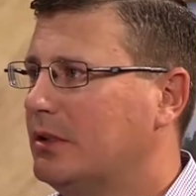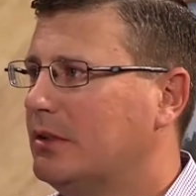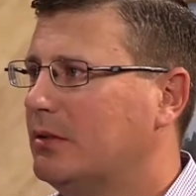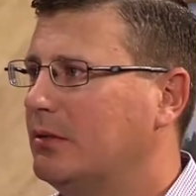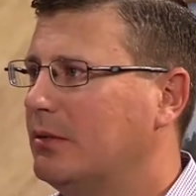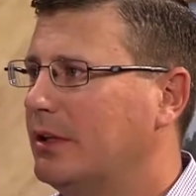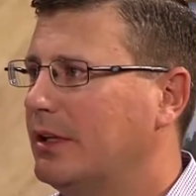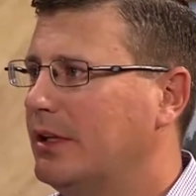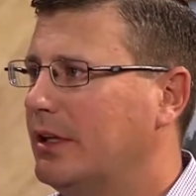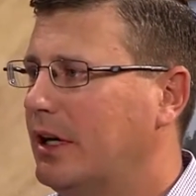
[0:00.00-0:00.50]

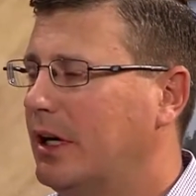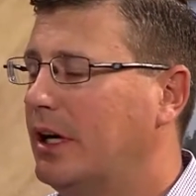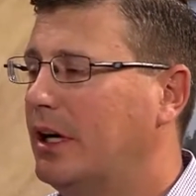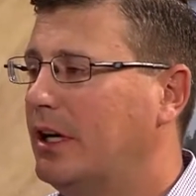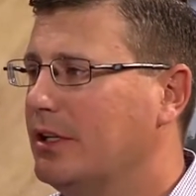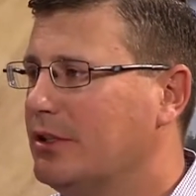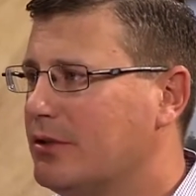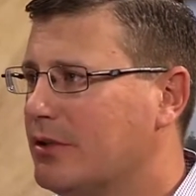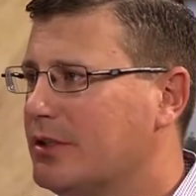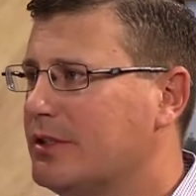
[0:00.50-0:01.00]
with
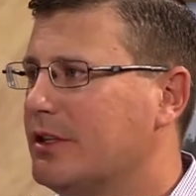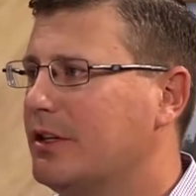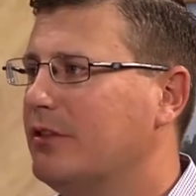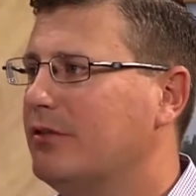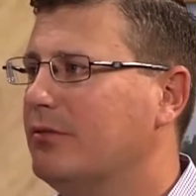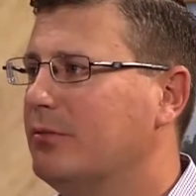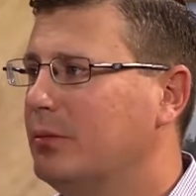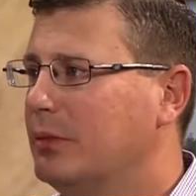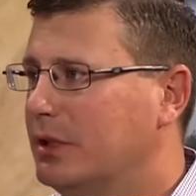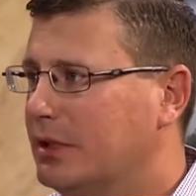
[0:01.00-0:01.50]
hundreds
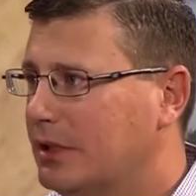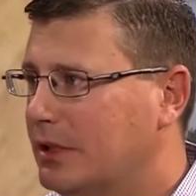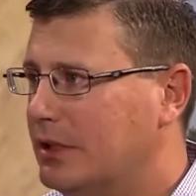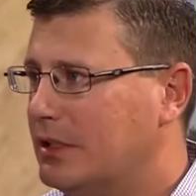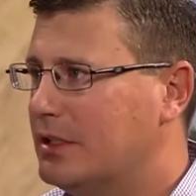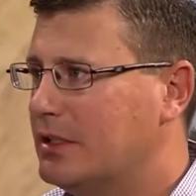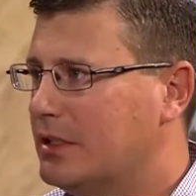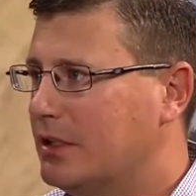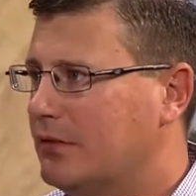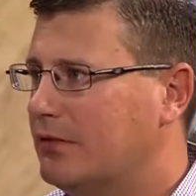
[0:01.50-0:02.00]
of
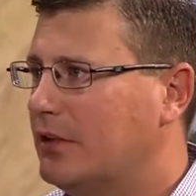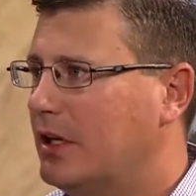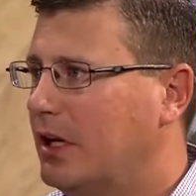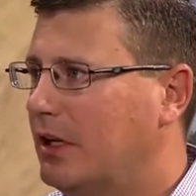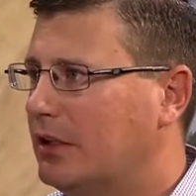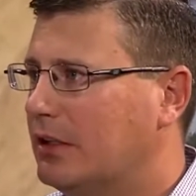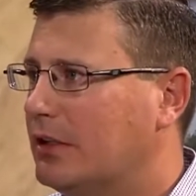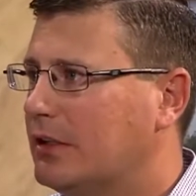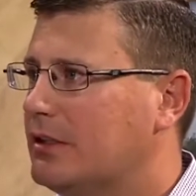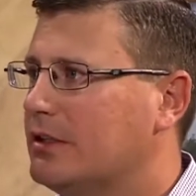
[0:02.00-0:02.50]
millions of
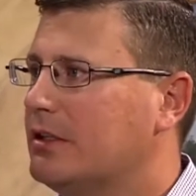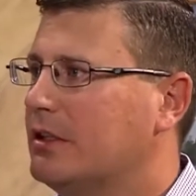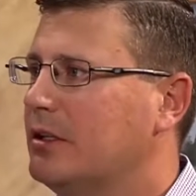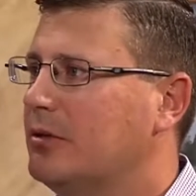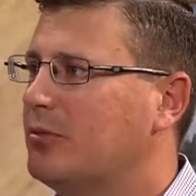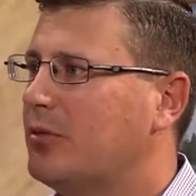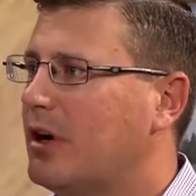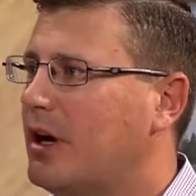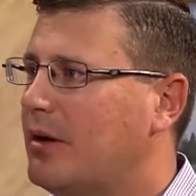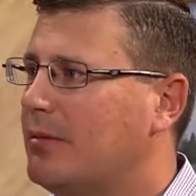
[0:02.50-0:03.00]
dollars
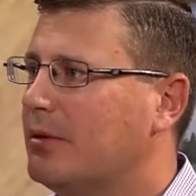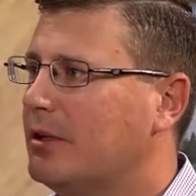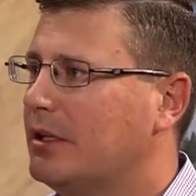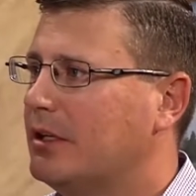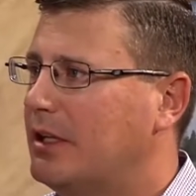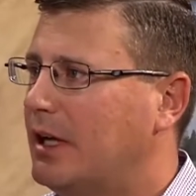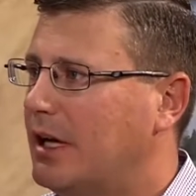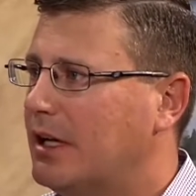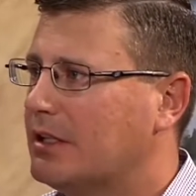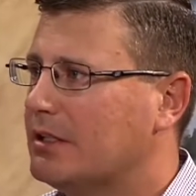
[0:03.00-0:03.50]
in property
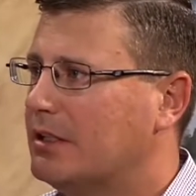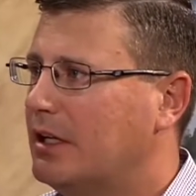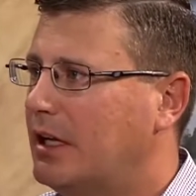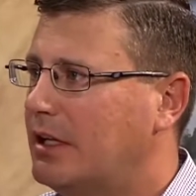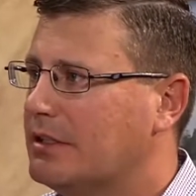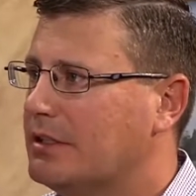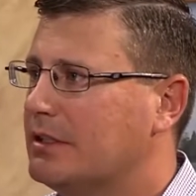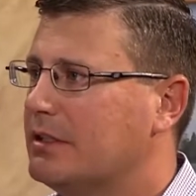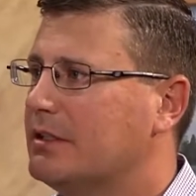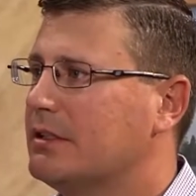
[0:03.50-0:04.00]
tax
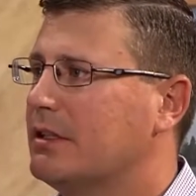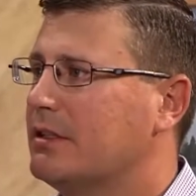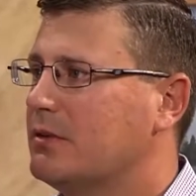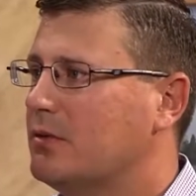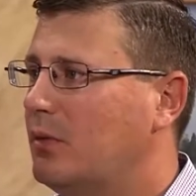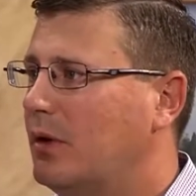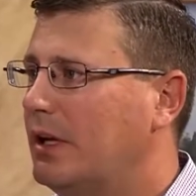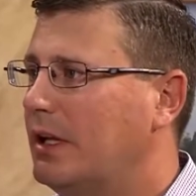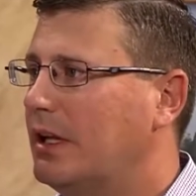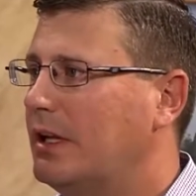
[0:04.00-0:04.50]
losses
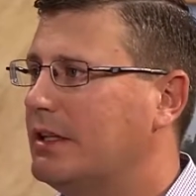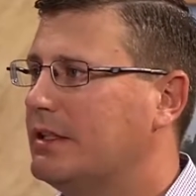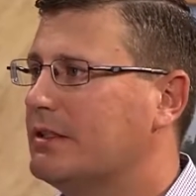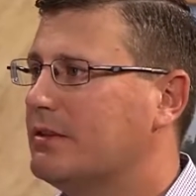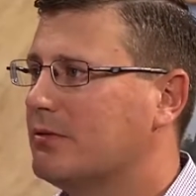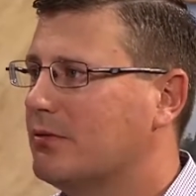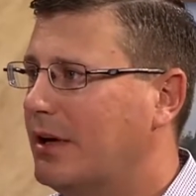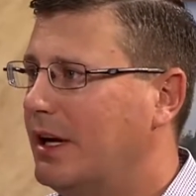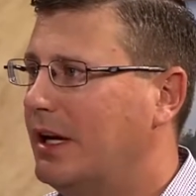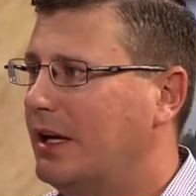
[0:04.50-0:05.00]
as well
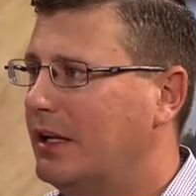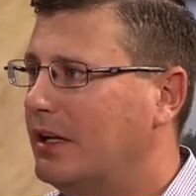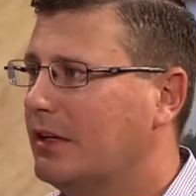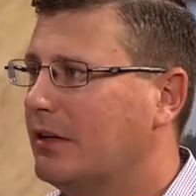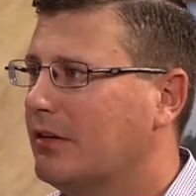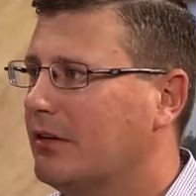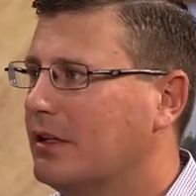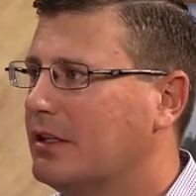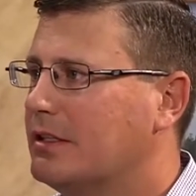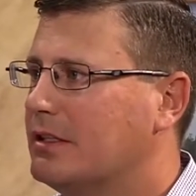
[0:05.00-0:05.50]
as rate
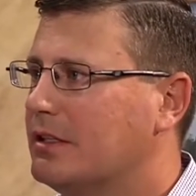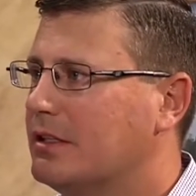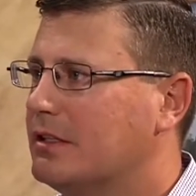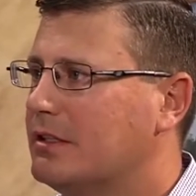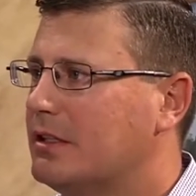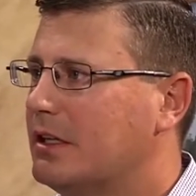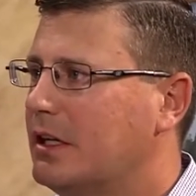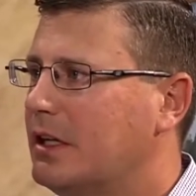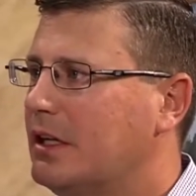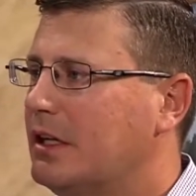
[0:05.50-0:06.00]

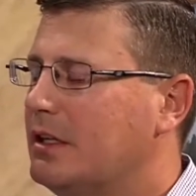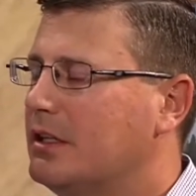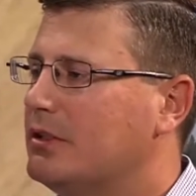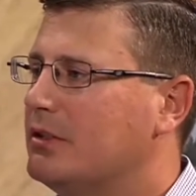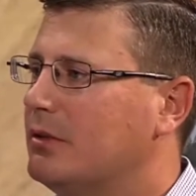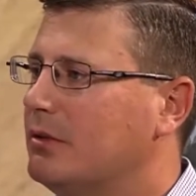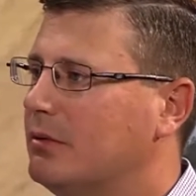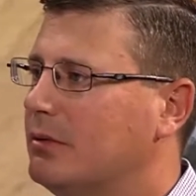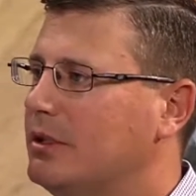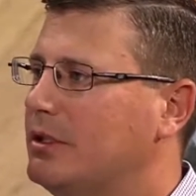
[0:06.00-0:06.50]
increases.
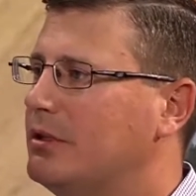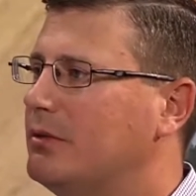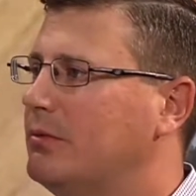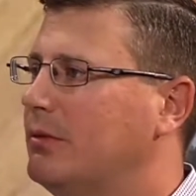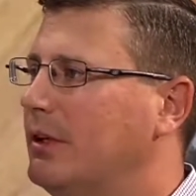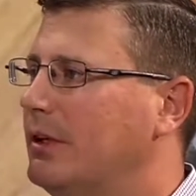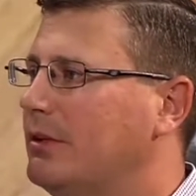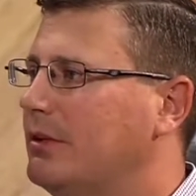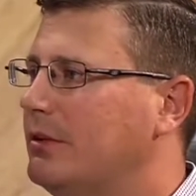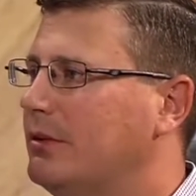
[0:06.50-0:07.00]
So we just
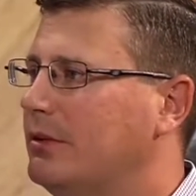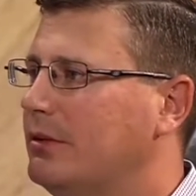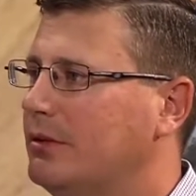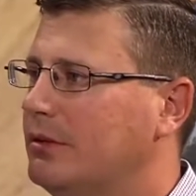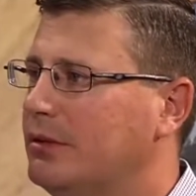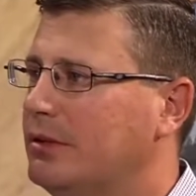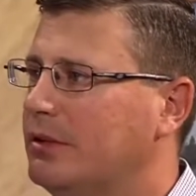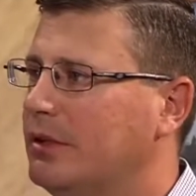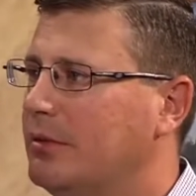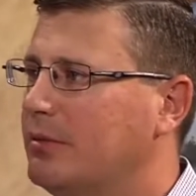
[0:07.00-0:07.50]
went
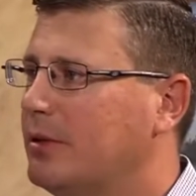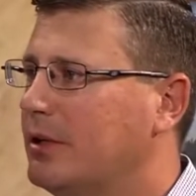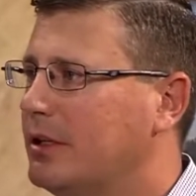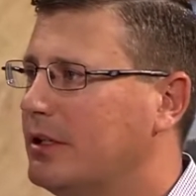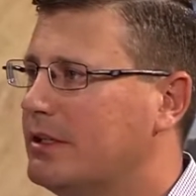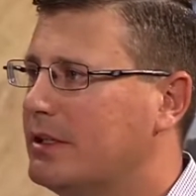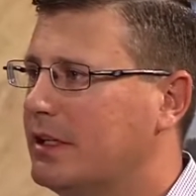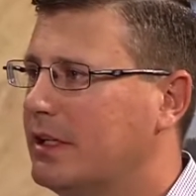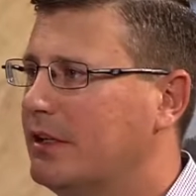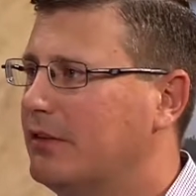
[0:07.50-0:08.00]
through a
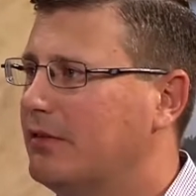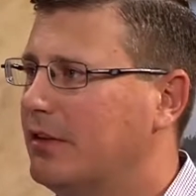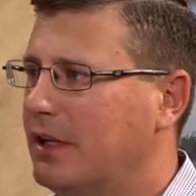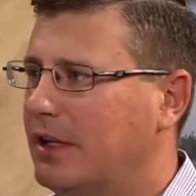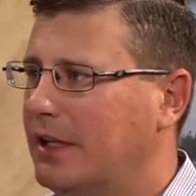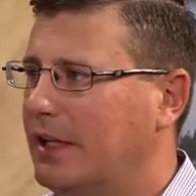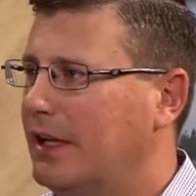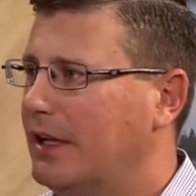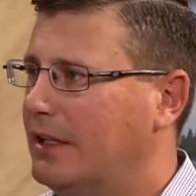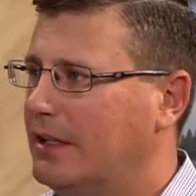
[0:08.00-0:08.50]
pretty
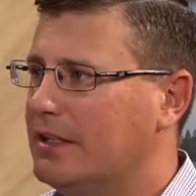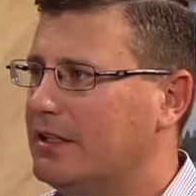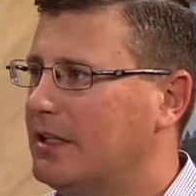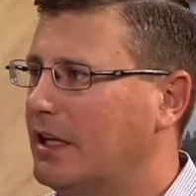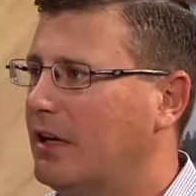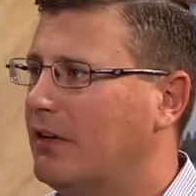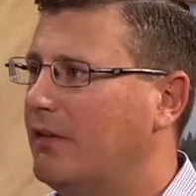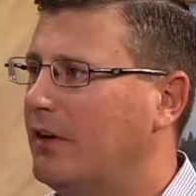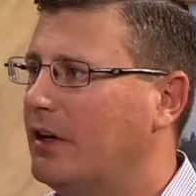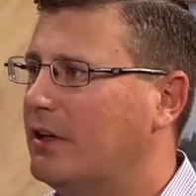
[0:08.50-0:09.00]
significant thing in the
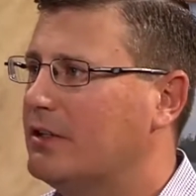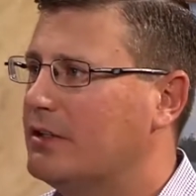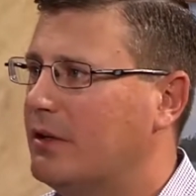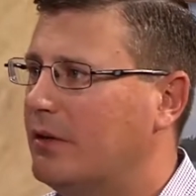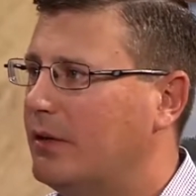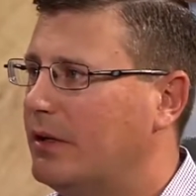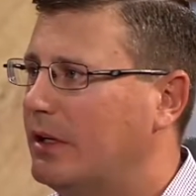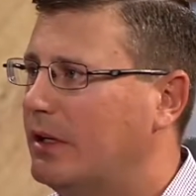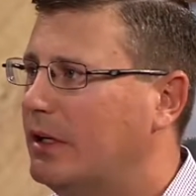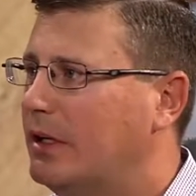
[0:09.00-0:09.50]
state right. of
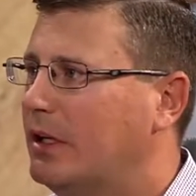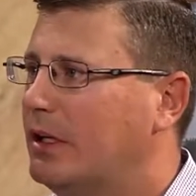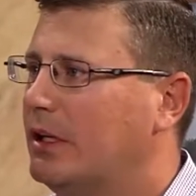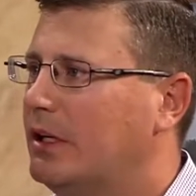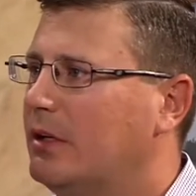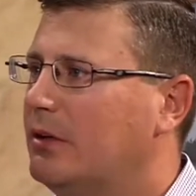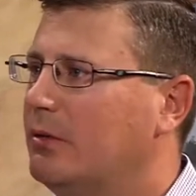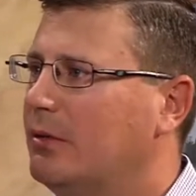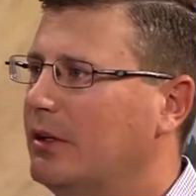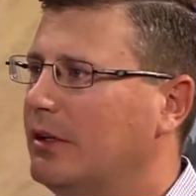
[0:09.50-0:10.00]
Arizona
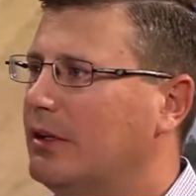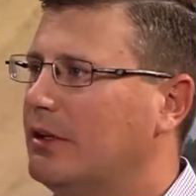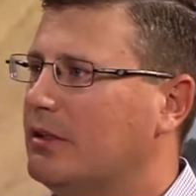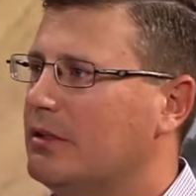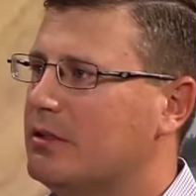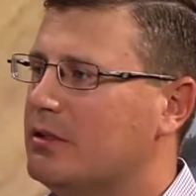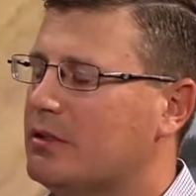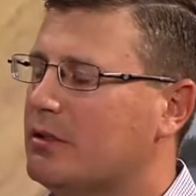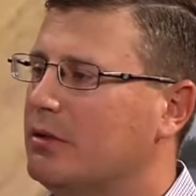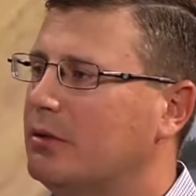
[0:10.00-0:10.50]
with
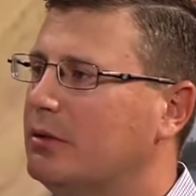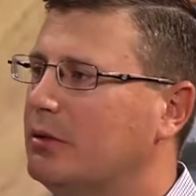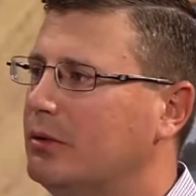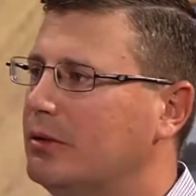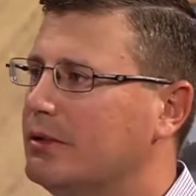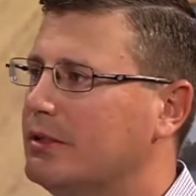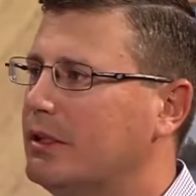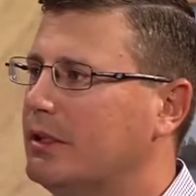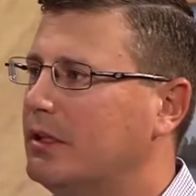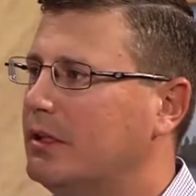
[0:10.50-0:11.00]

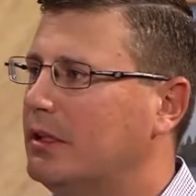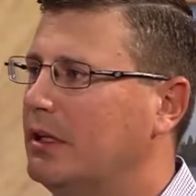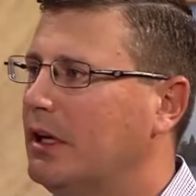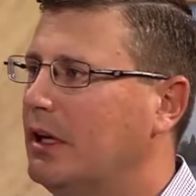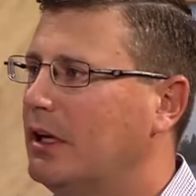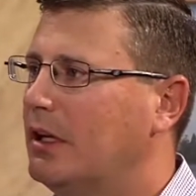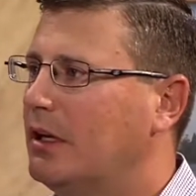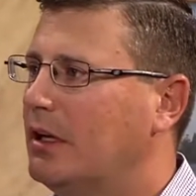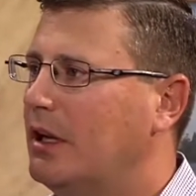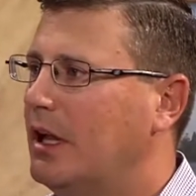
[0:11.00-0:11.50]
schools and,
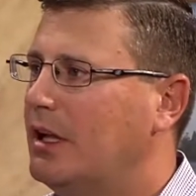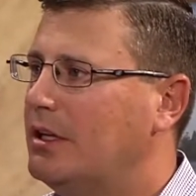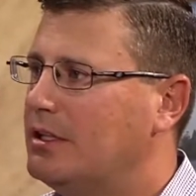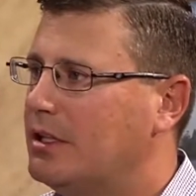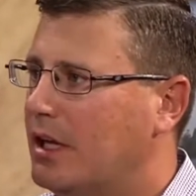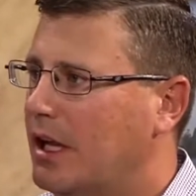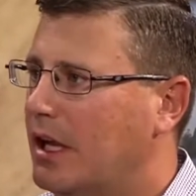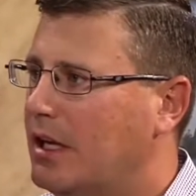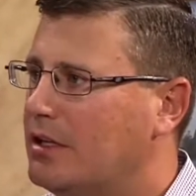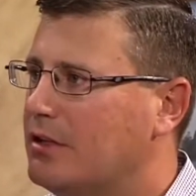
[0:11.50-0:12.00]
and
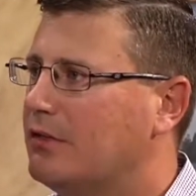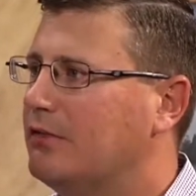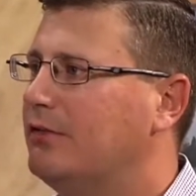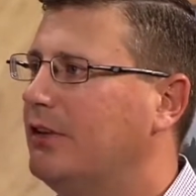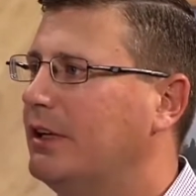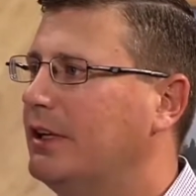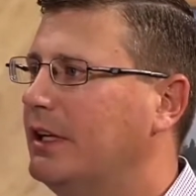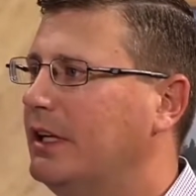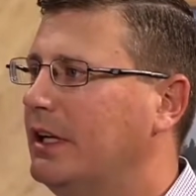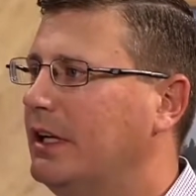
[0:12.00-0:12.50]
education
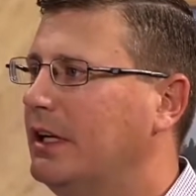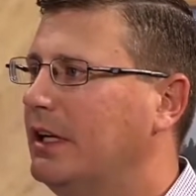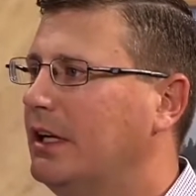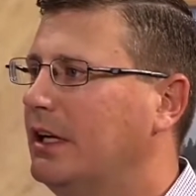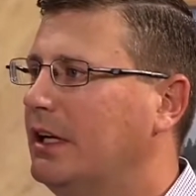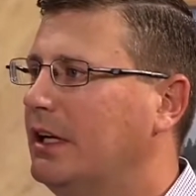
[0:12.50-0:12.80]
funding.